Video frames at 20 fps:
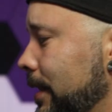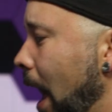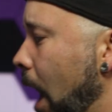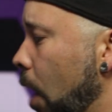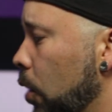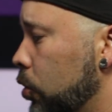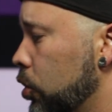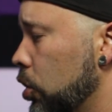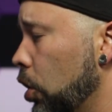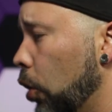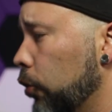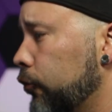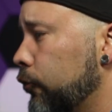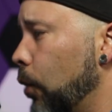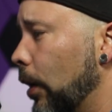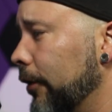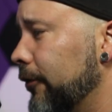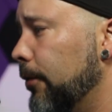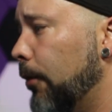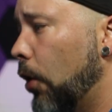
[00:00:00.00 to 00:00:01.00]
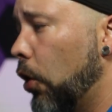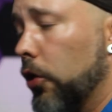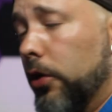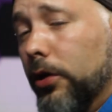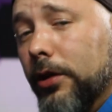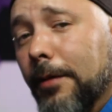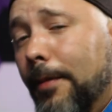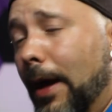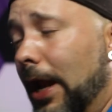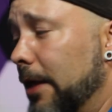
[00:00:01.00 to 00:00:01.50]
Now close once more
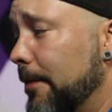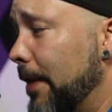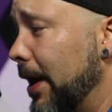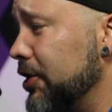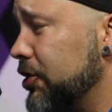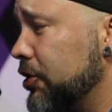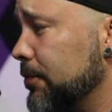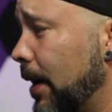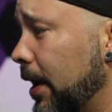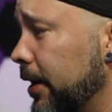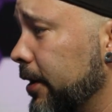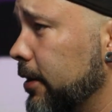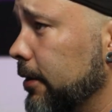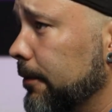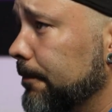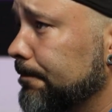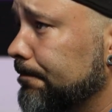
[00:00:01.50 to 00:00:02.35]
the Valley benchmark,